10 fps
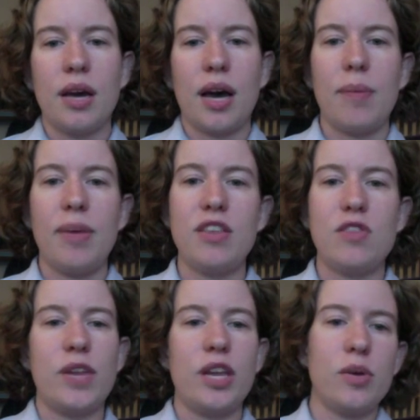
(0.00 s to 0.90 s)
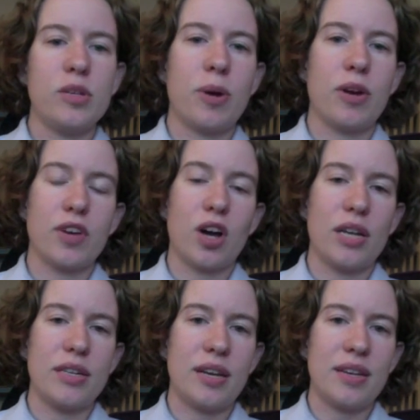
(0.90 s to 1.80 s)
I made this video as part of a
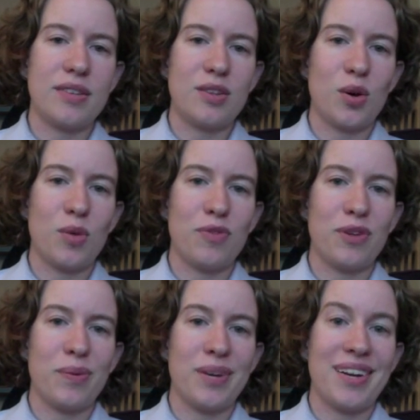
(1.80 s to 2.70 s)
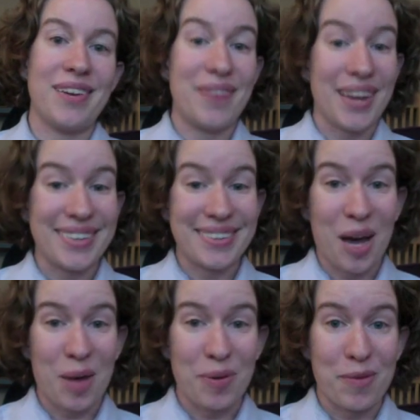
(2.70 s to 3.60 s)
contest to hopefully win an advance
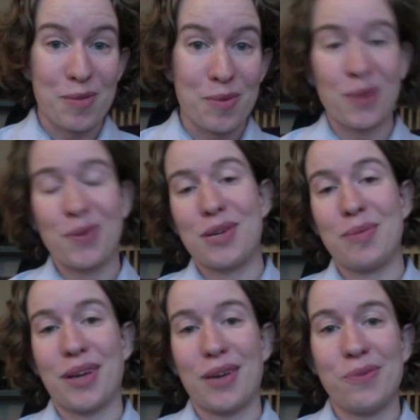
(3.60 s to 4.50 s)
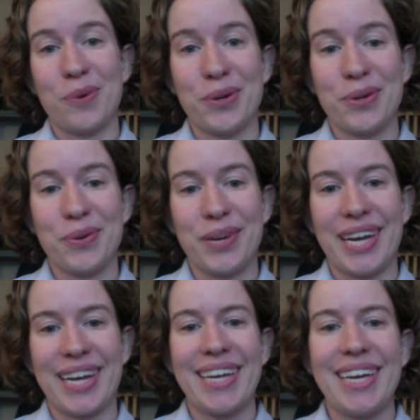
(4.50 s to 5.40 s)
copy of the book, which I'm looking forward to
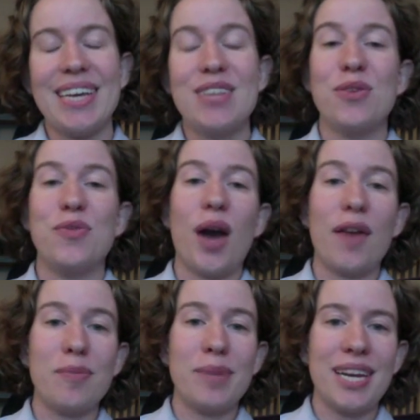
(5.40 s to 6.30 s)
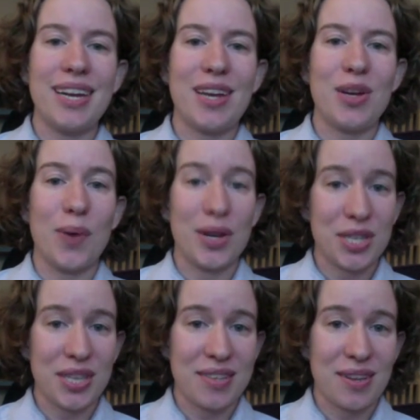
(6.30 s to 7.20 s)
reading. So if you have a minute and you're
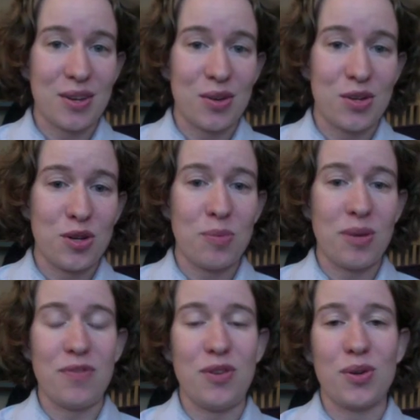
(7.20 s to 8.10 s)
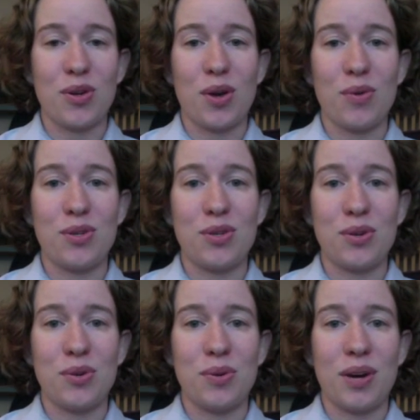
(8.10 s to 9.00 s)
watching this on YouTube, if you could go
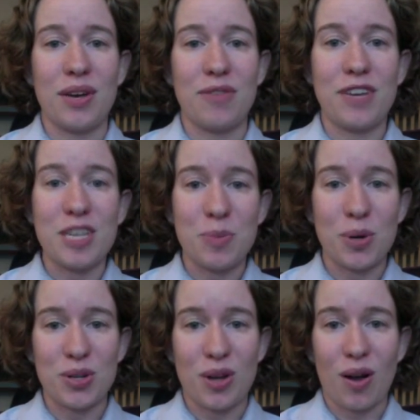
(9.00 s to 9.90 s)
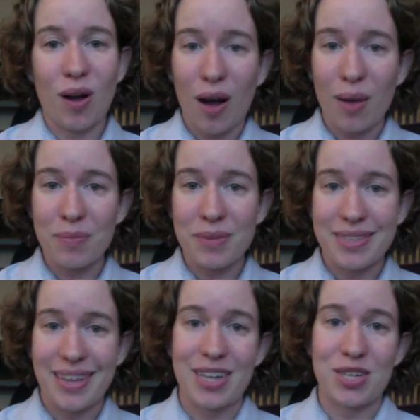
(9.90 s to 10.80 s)
to
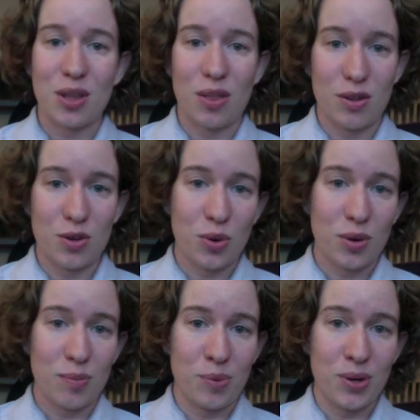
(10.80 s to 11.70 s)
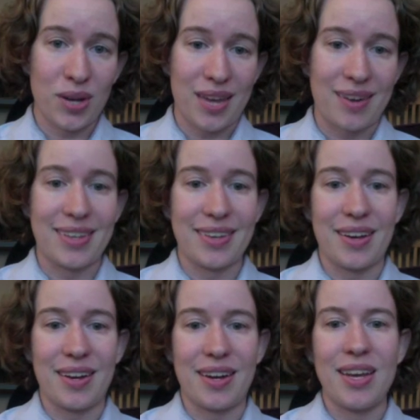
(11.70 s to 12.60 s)
facebook.com/thetornbook and click
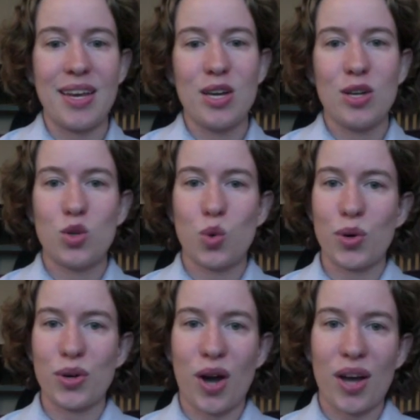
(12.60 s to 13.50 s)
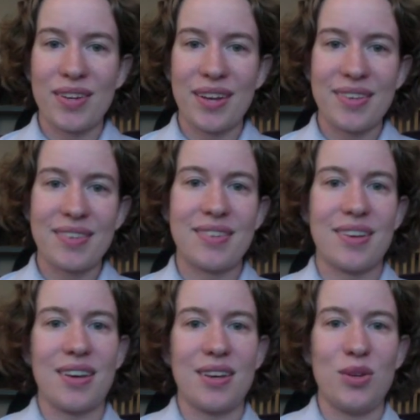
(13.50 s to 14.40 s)
on Torn Contest,
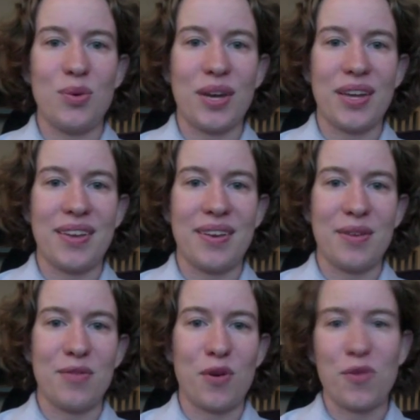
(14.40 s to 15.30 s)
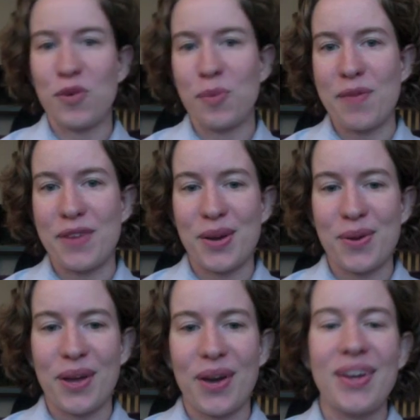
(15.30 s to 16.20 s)
you can vote for my video
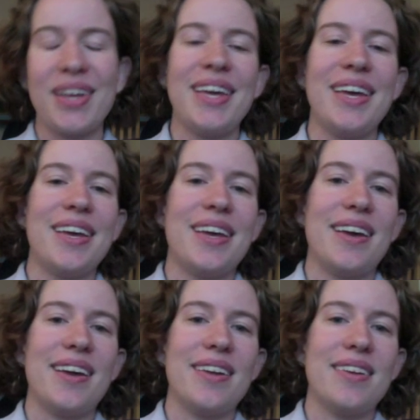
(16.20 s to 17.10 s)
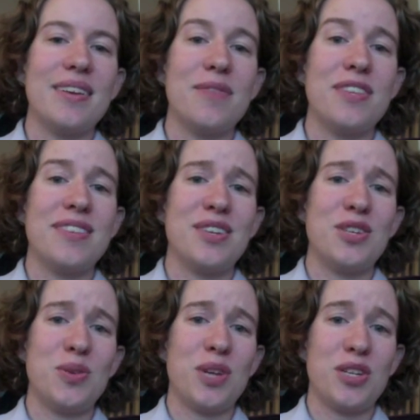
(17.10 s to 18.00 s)
there. And if this
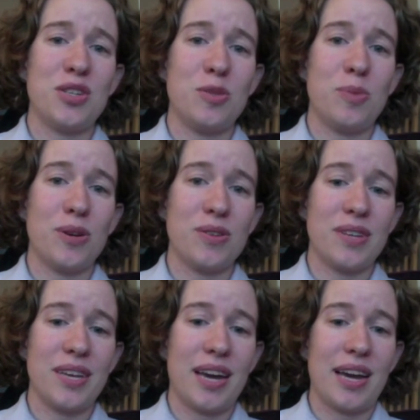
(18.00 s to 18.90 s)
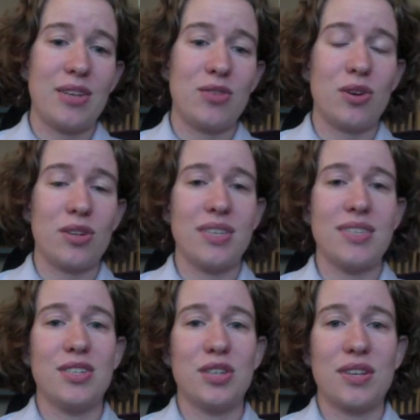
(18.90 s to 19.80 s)
issue touches you personally, I strongly
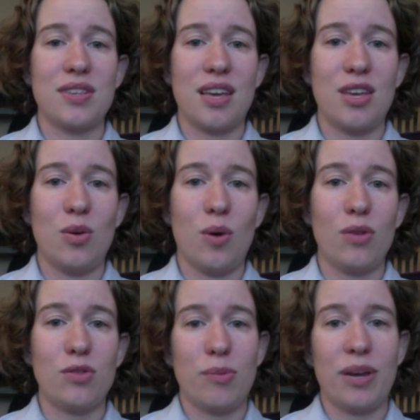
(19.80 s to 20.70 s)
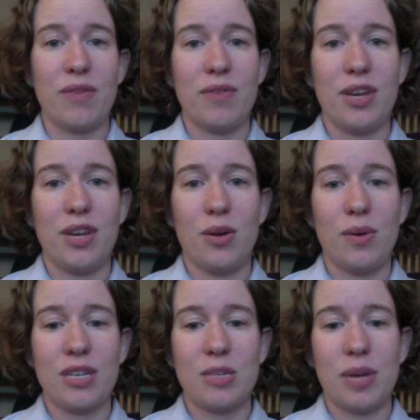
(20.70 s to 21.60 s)
suggest that you also make a video
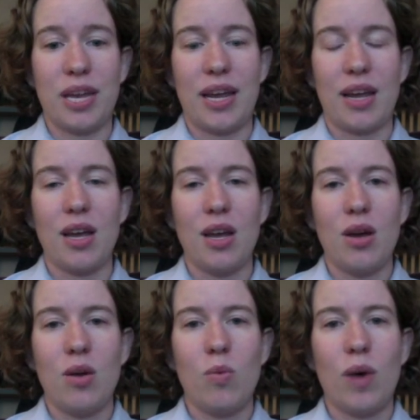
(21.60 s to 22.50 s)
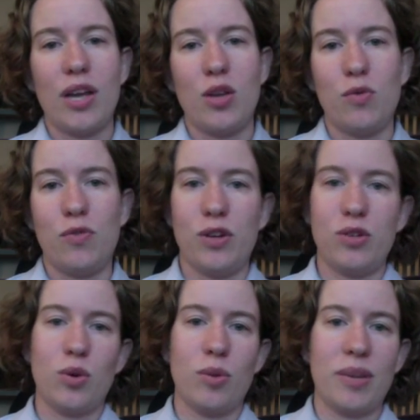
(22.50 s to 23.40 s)
explaining why you feel
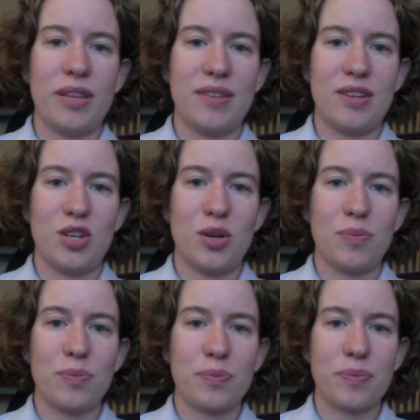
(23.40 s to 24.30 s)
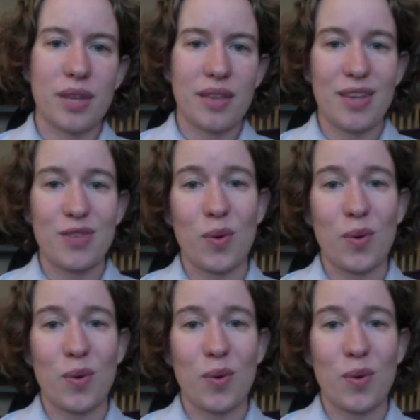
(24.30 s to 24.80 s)
torn by this issue. Thanks for